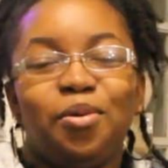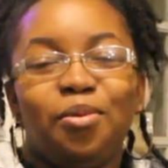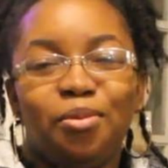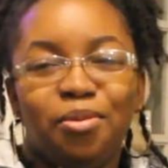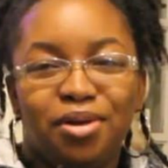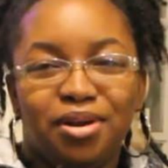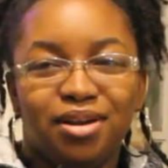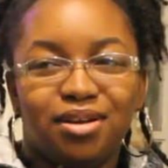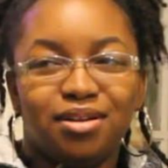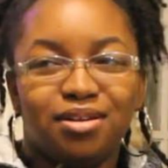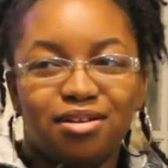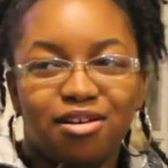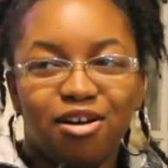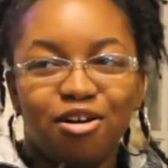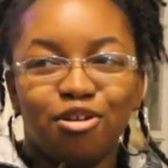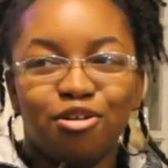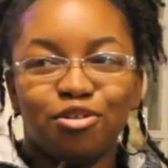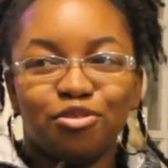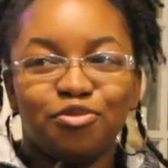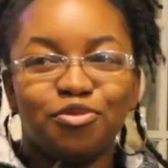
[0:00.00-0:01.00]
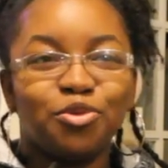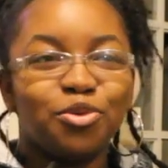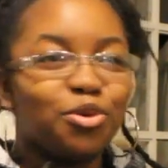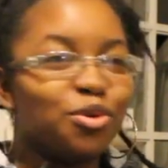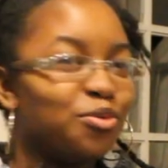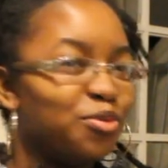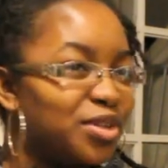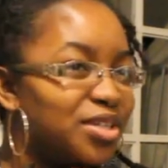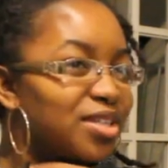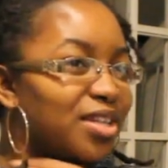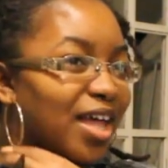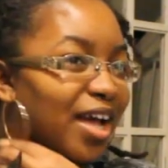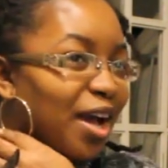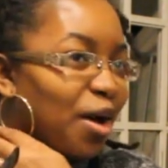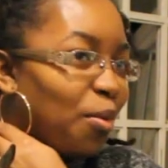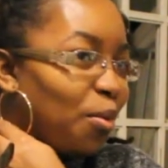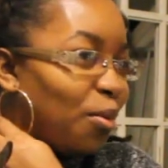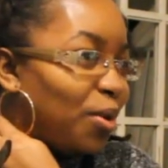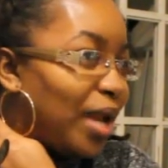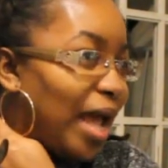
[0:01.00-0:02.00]
I wanted a dog for a week, Like
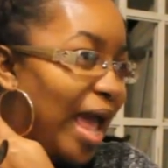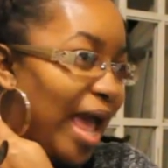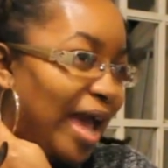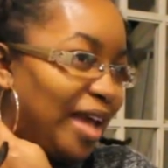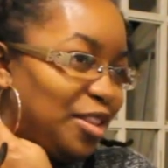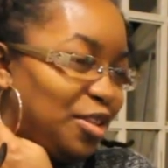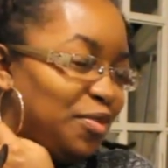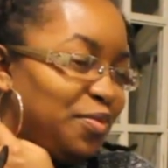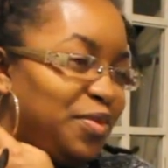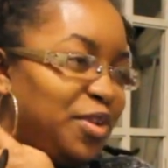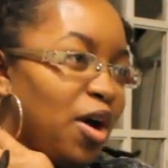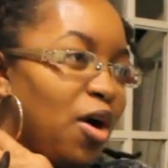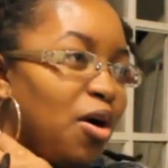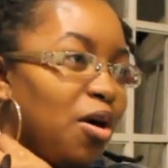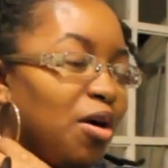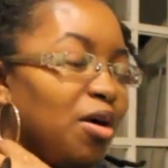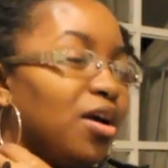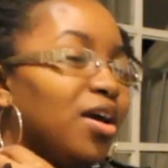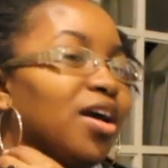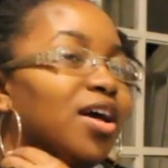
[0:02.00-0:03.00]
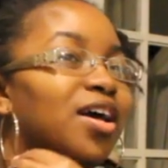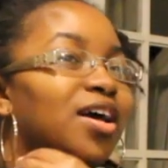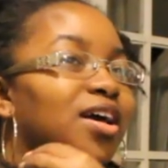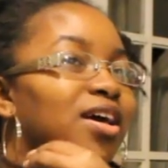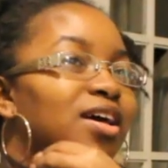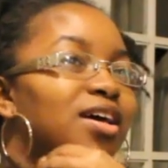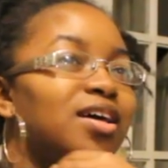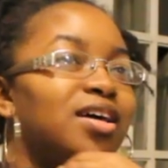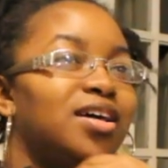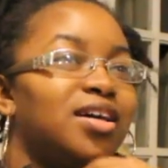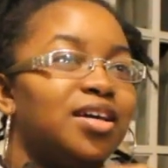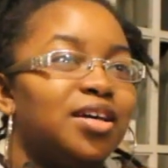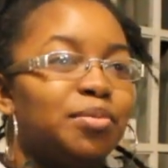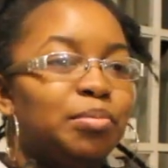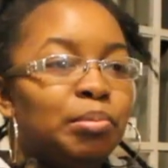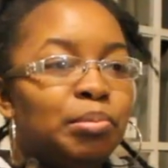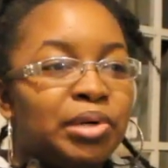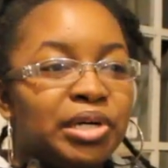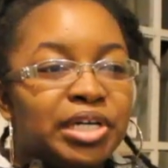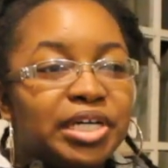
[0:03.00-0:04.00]
I want an active dog,
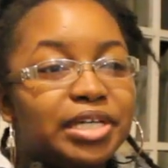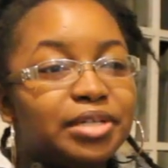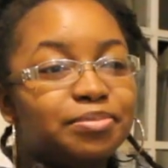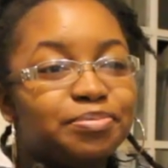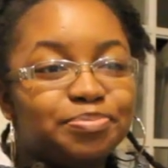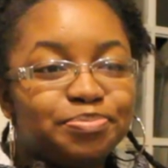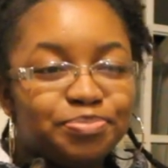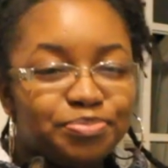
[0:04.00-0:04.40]
but